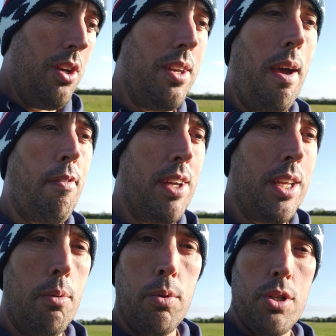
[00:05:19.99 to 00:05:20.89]
you definitely
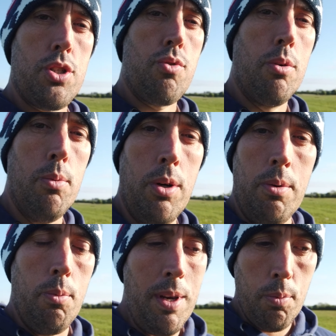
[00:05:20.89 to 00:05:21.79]
don't want a
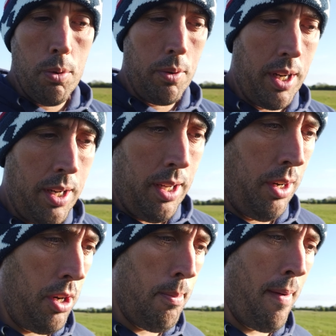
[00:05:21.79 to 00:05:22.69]
strong wind warning
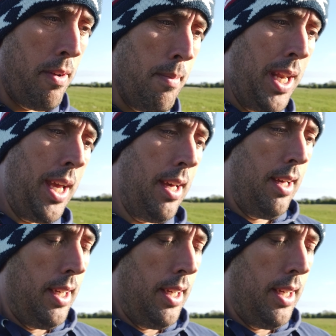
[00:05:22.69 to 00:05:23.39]
on your Mavic Mini.